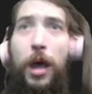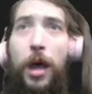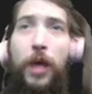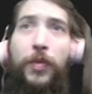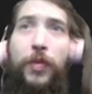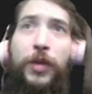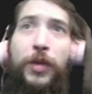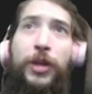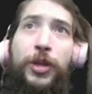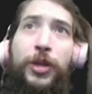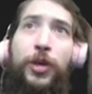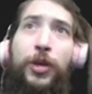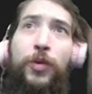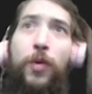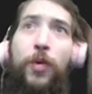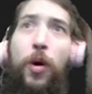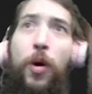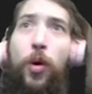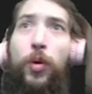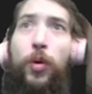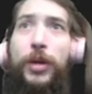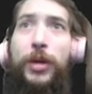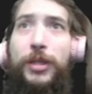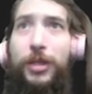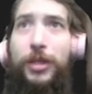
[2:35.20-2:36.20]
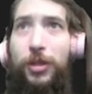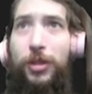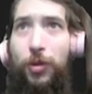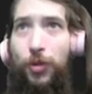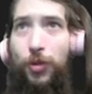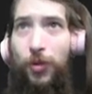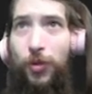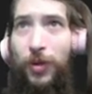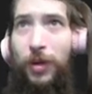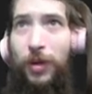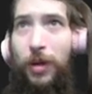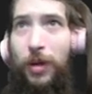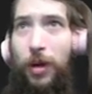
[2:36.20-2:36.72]
The 2 oldest
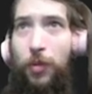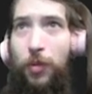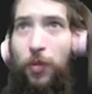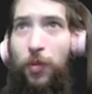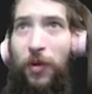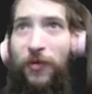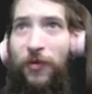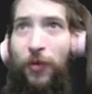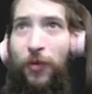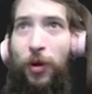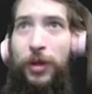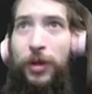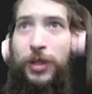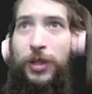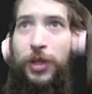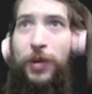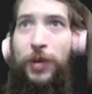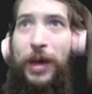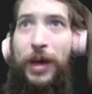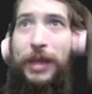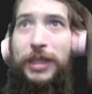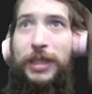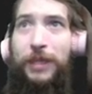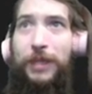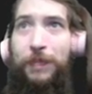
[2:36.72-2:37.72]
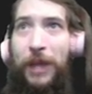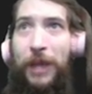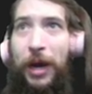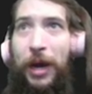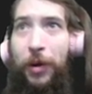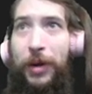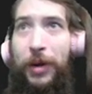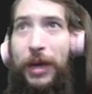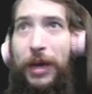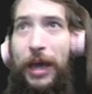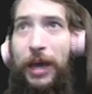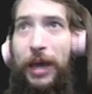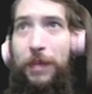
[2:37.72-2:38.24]
children, referred to as
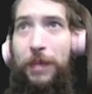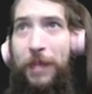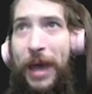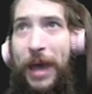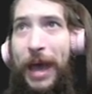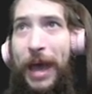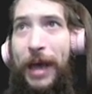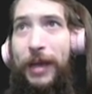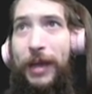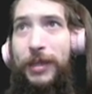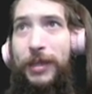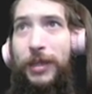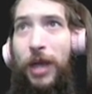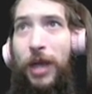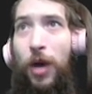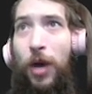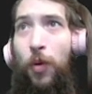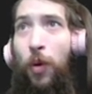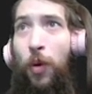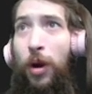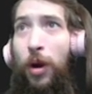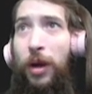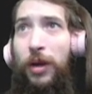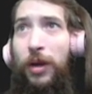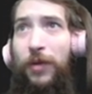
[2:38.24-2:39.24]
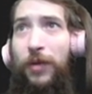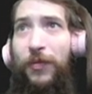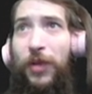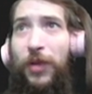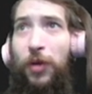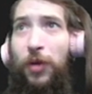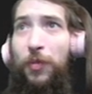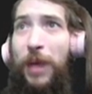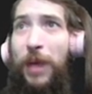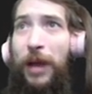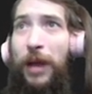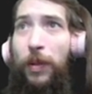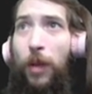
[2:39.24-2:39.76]
Mary and Max, were
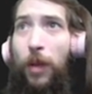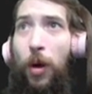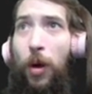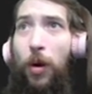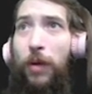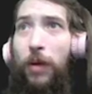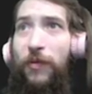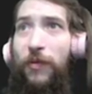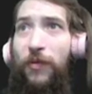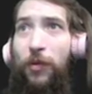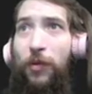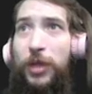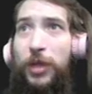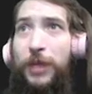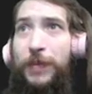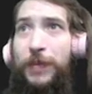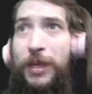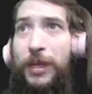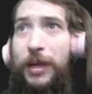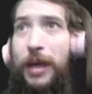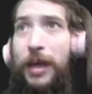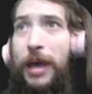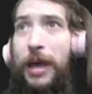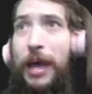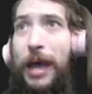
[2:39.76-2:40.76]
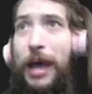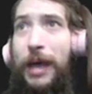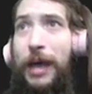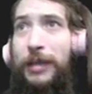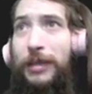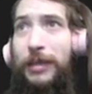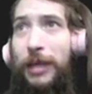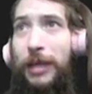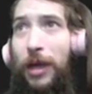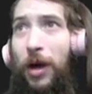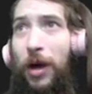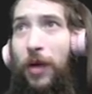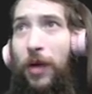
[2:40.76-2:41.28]
interviewed by law enforcement as
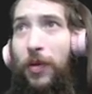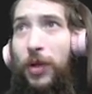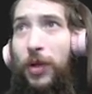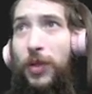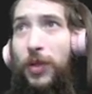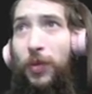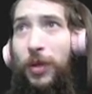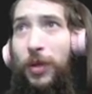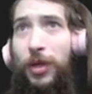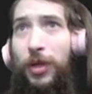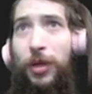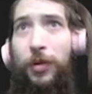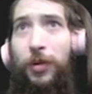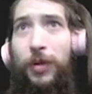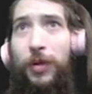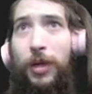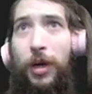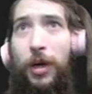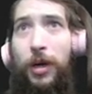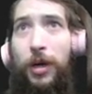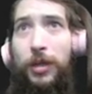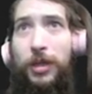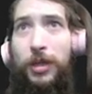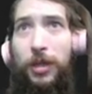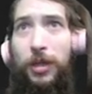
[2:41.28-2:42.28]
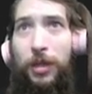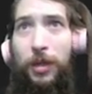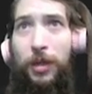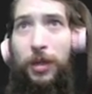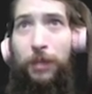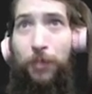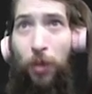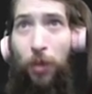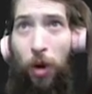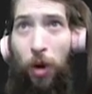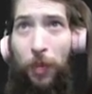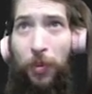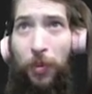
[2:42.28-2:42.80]
the others were too young to
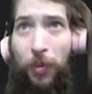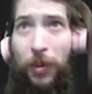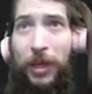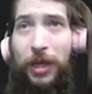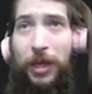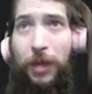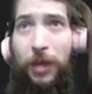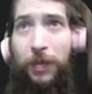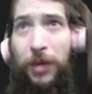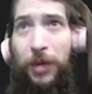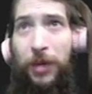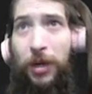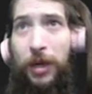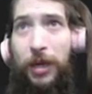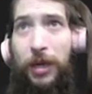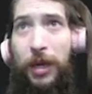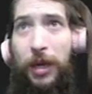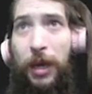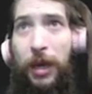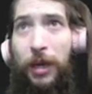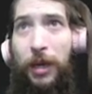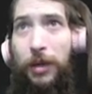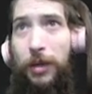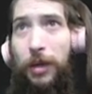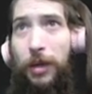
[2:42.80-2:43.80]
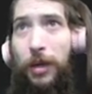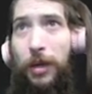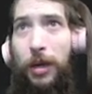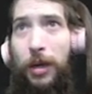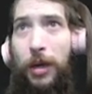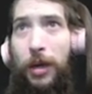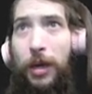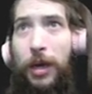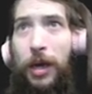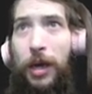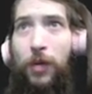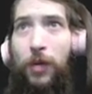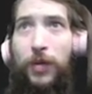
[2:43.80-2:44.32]
properly communicate.
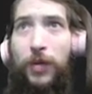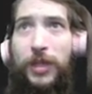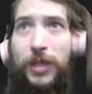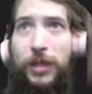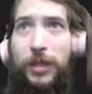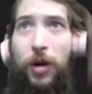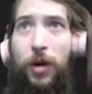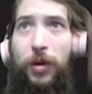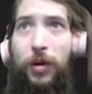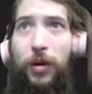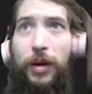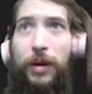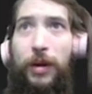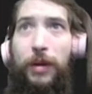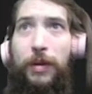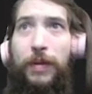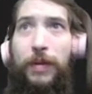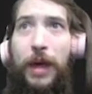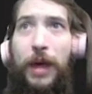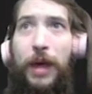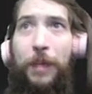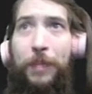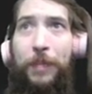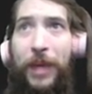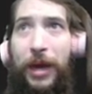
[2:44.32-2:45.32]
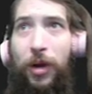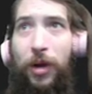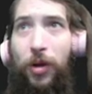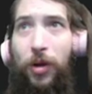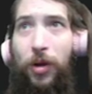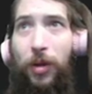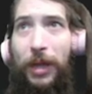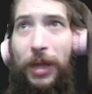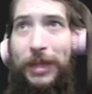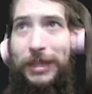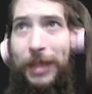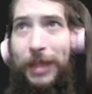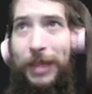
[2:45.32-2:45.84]
It was noted that medical
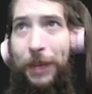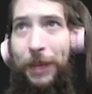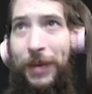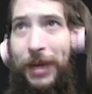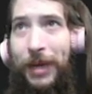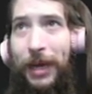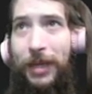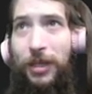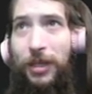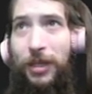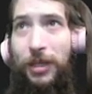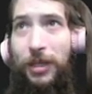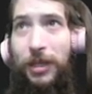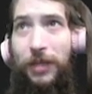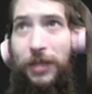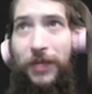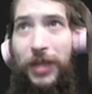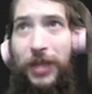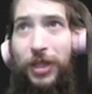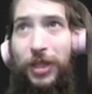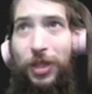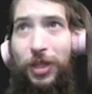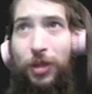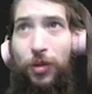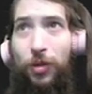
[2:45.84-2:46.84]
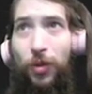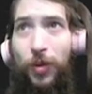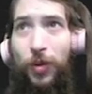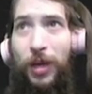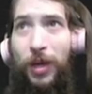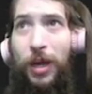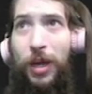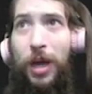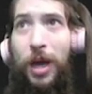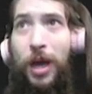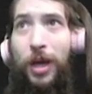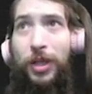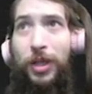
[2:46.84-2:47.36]
examinations of the children
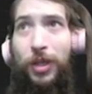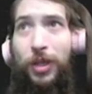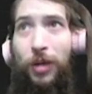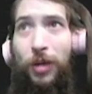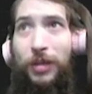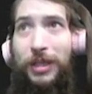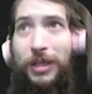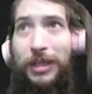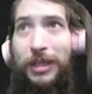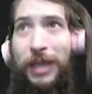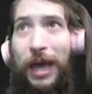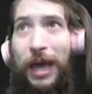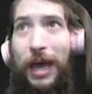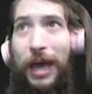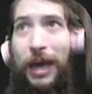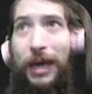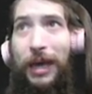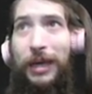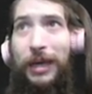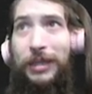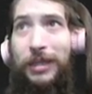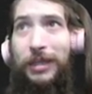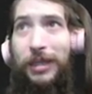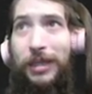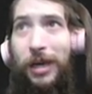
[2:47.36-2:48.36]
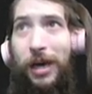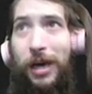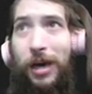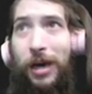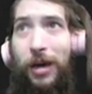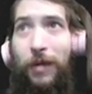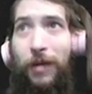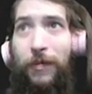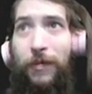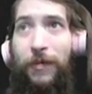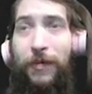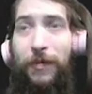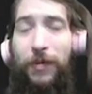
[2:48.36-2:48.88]
showed signs
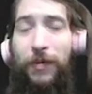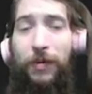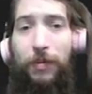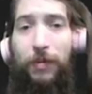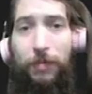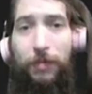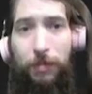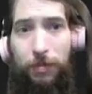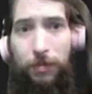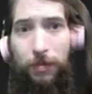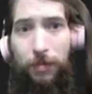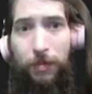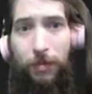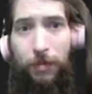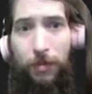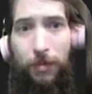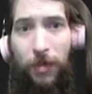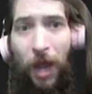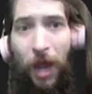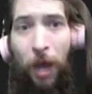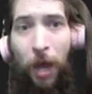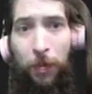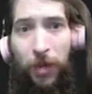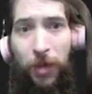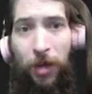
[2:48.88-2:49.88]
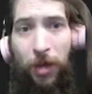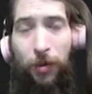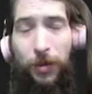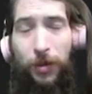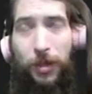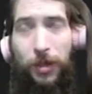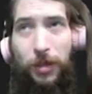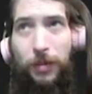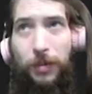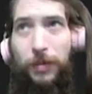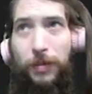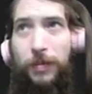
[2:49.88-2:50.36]
of abuse